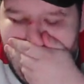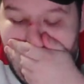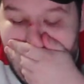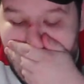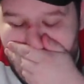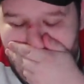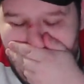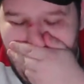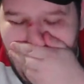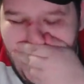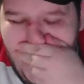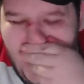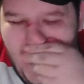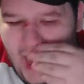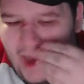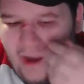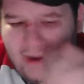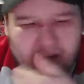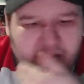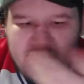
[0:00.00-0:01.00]
there's
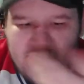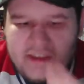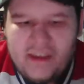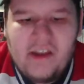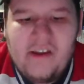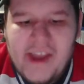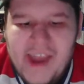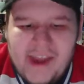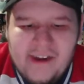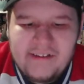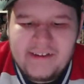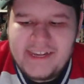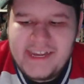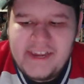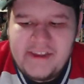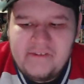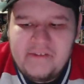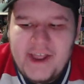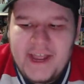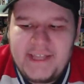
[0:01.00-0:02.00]
no guarantee
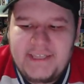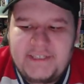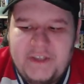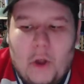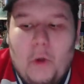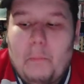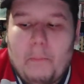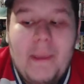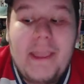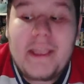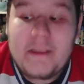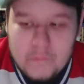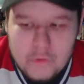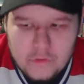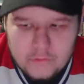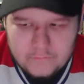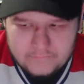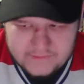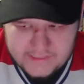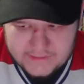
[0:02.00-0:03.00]
you guys don't make
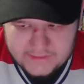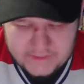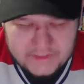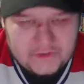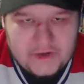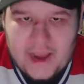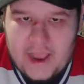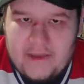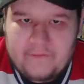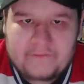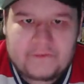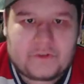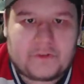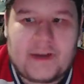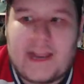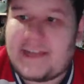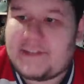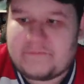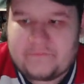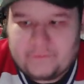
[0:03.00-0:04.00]
moves at the draft or
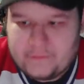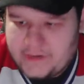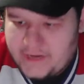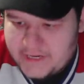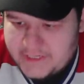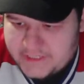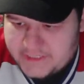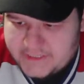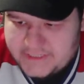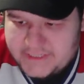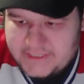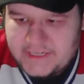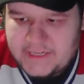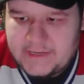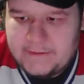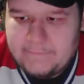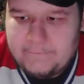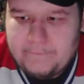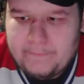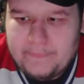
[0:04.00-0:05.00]
at free
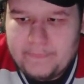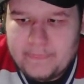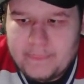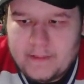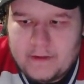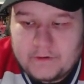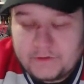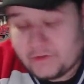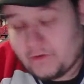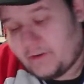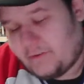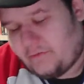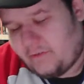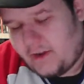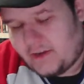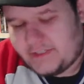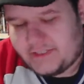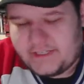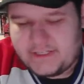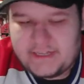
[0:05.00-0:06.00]
agency, or during free
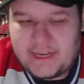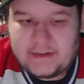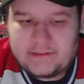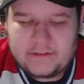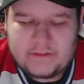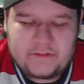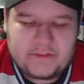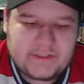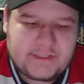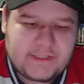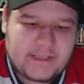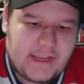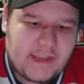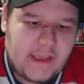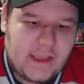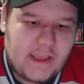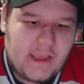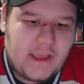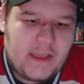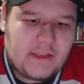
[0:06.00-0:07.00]
agency, technically, you could say,
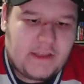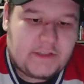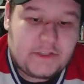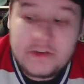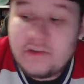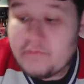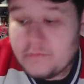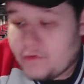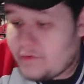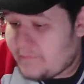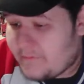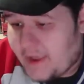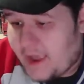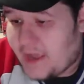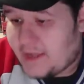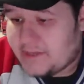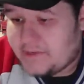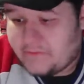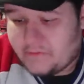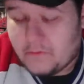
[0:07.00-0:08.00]
to move
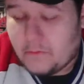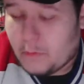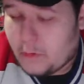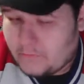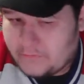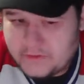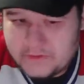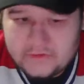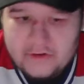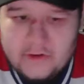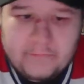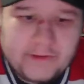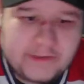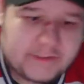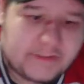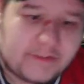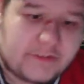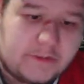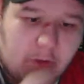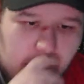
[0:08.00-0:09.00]
guys for more first round picks.
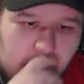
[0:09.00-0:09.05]
There's no